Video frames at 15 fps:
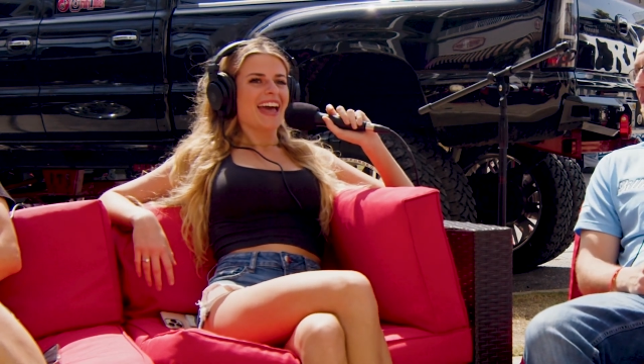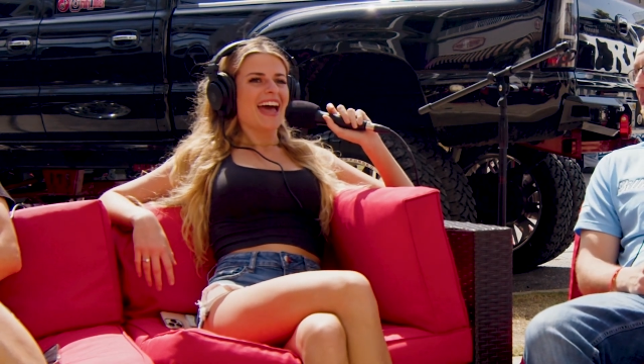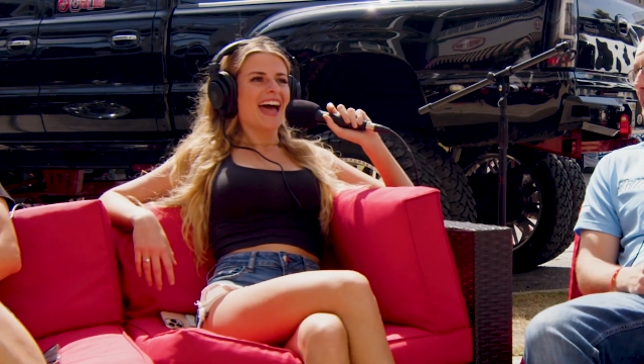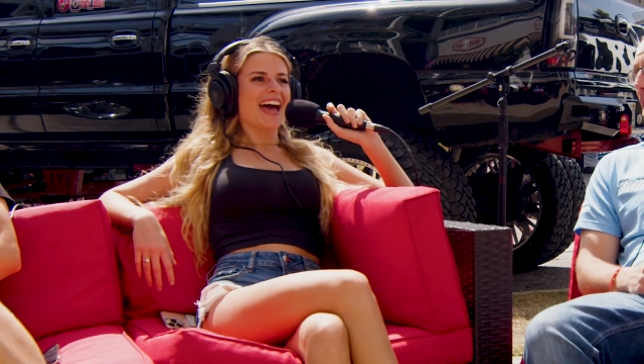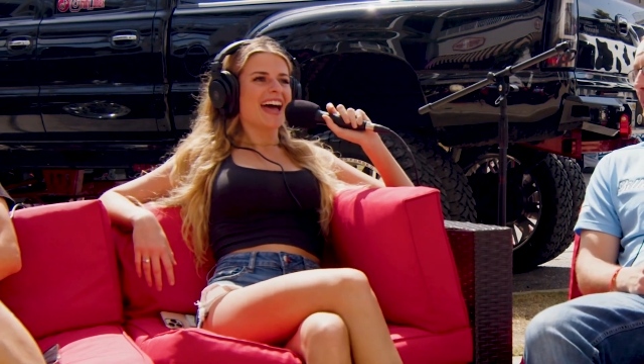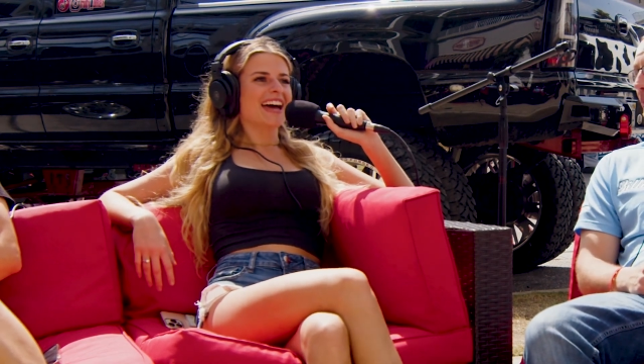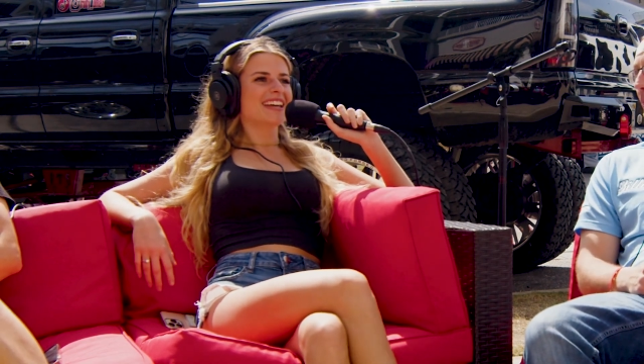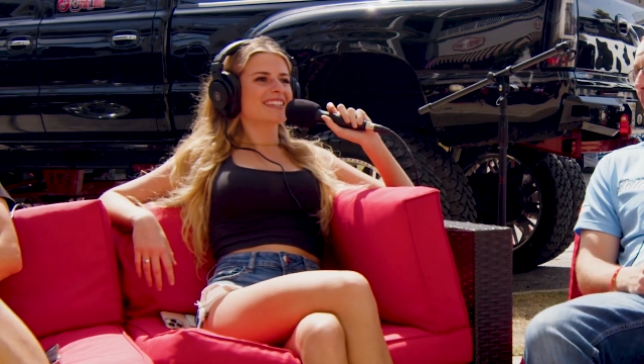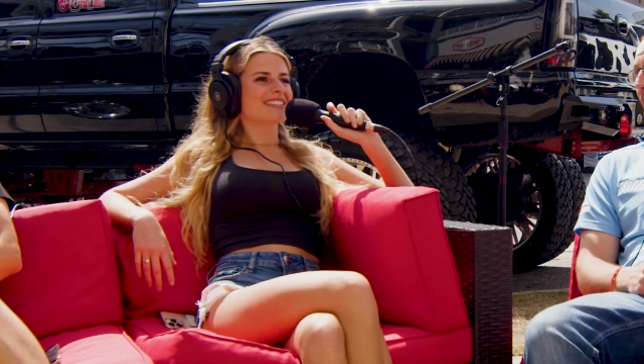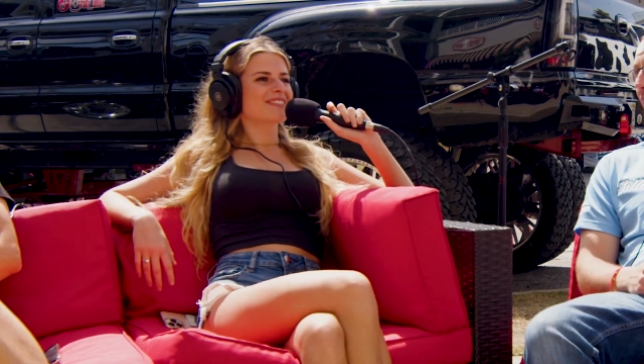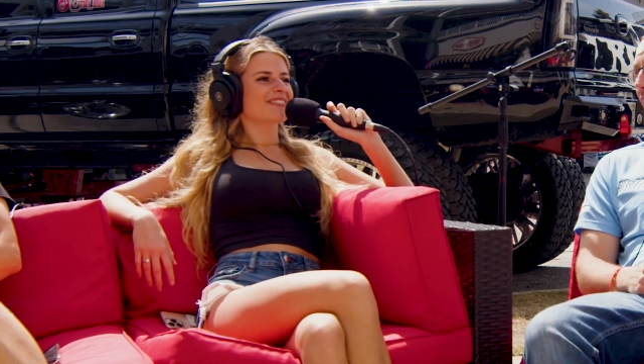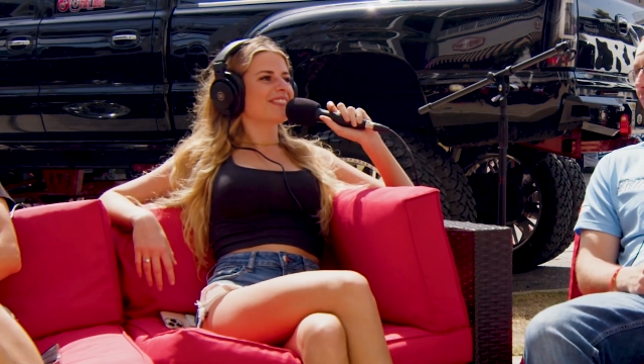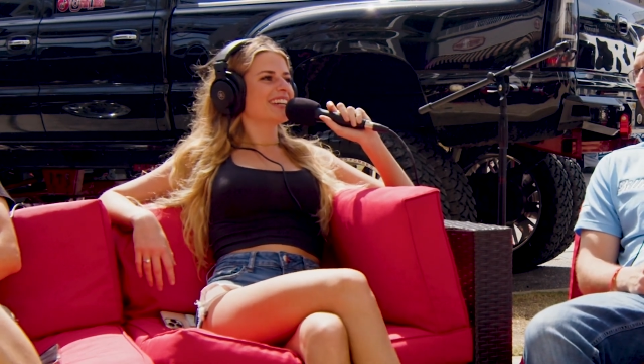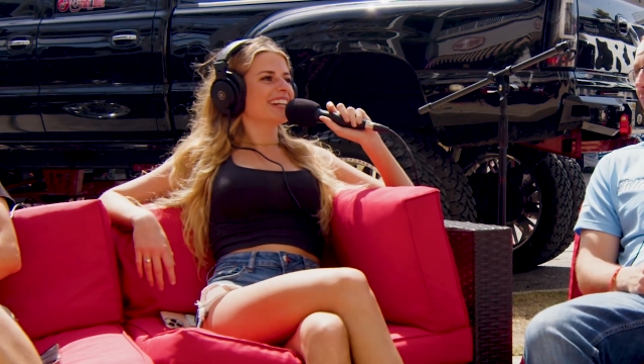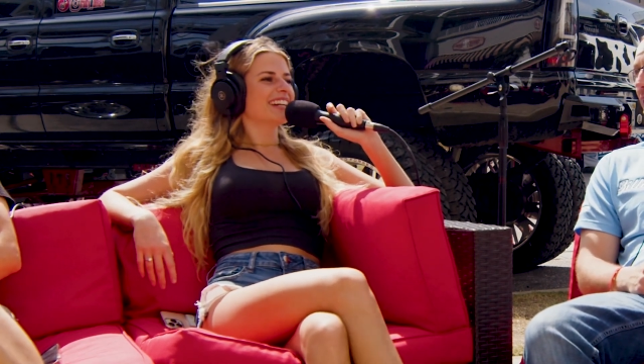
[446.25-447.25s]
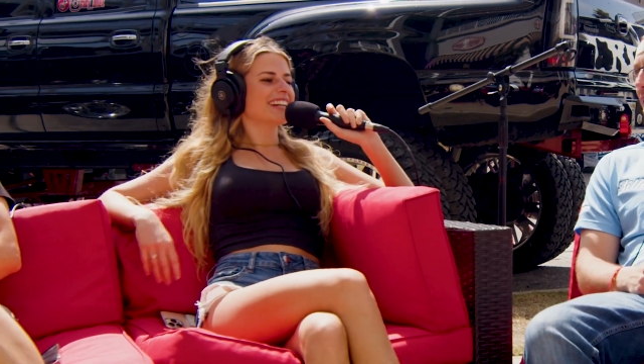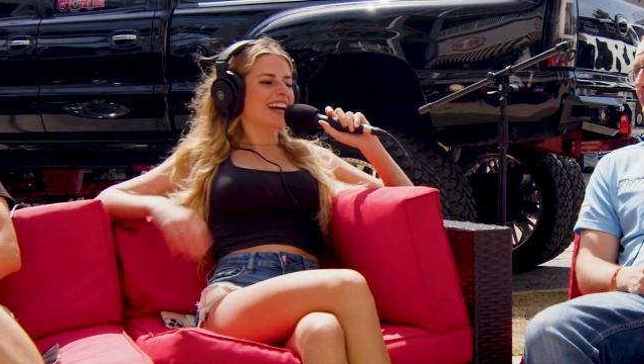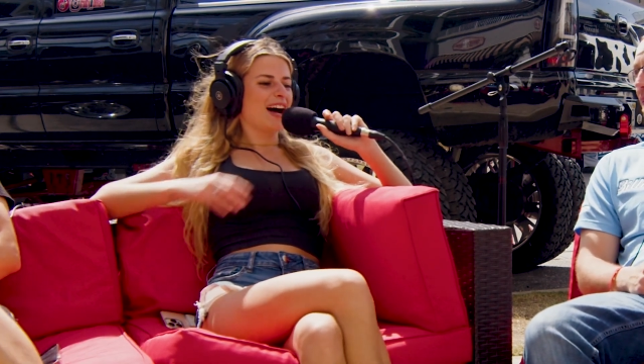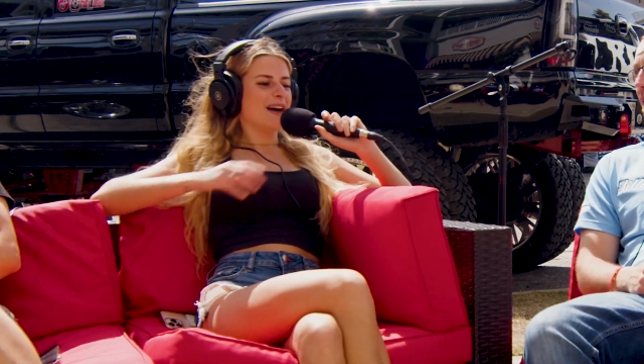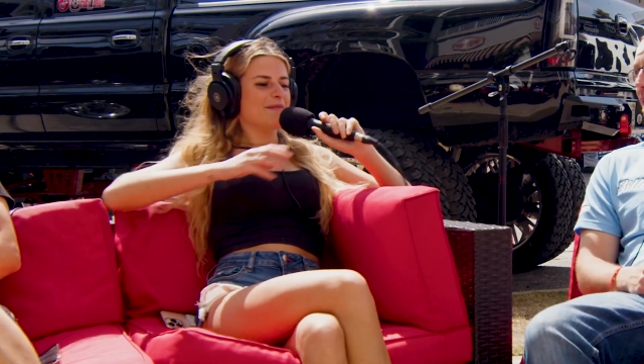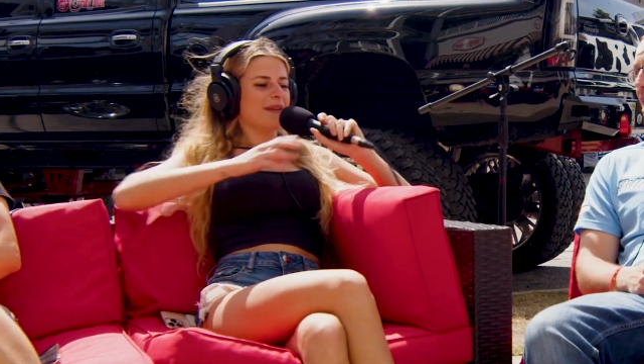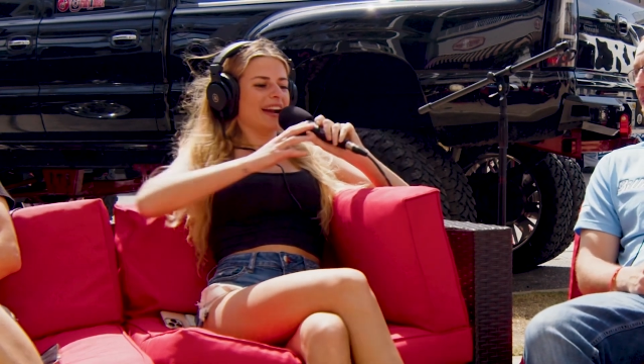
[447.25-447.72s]
and we
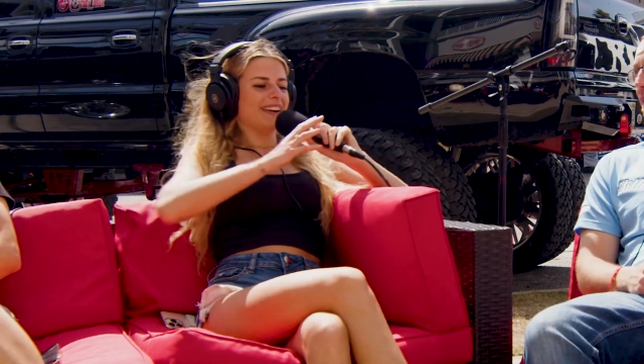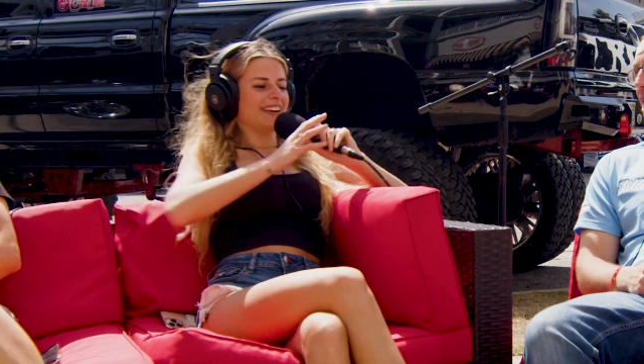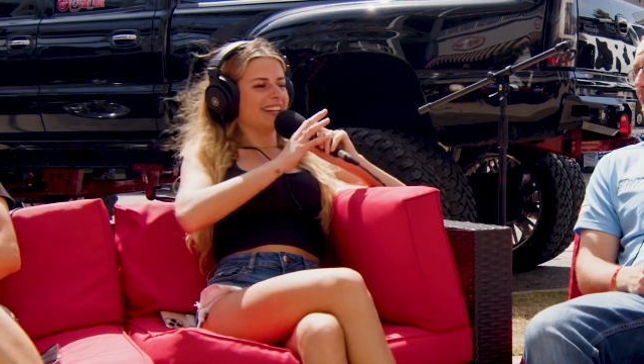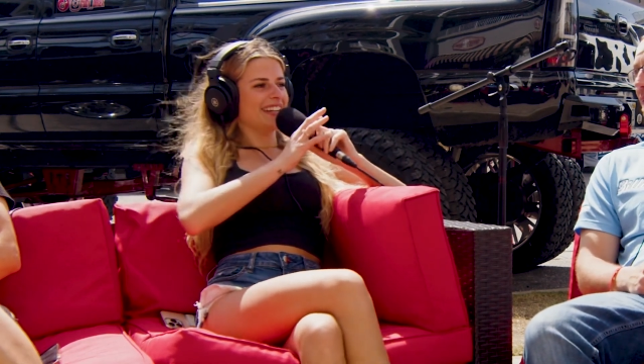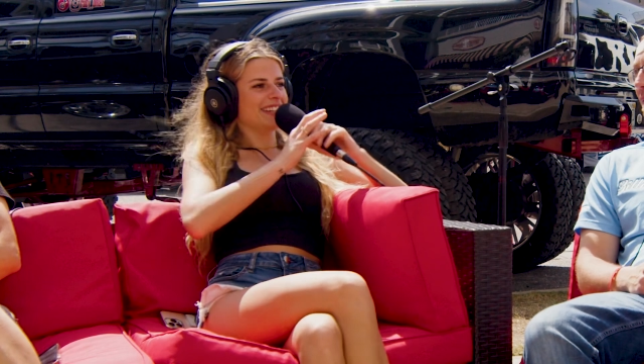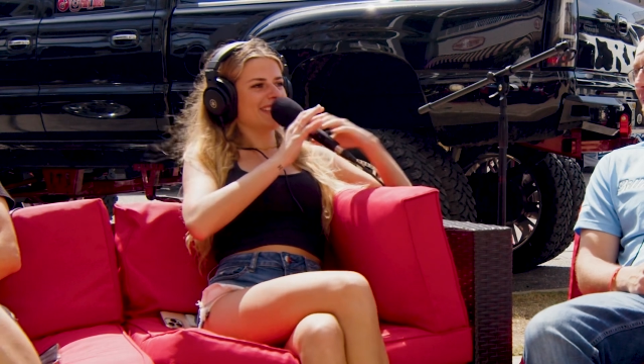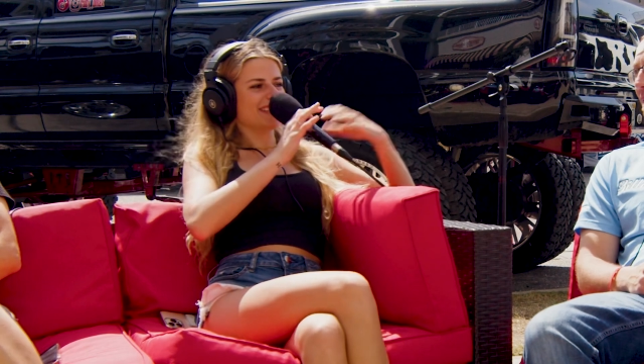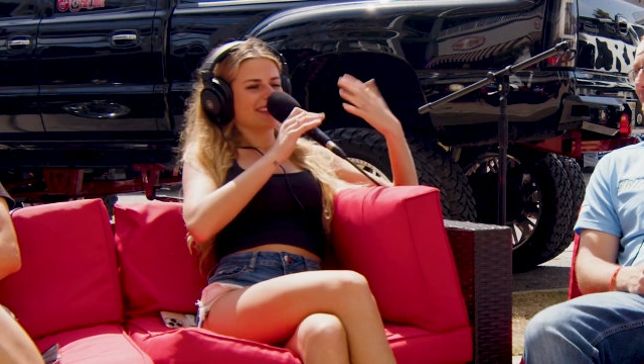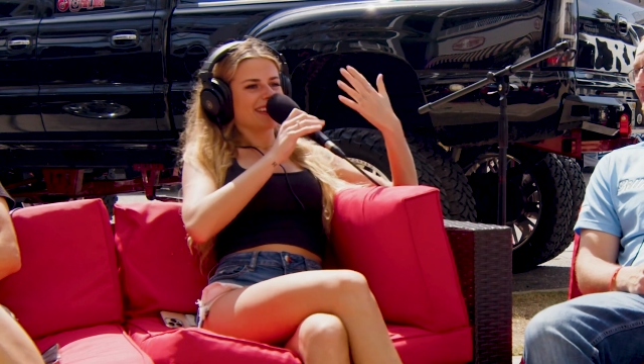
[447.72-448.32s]
got married.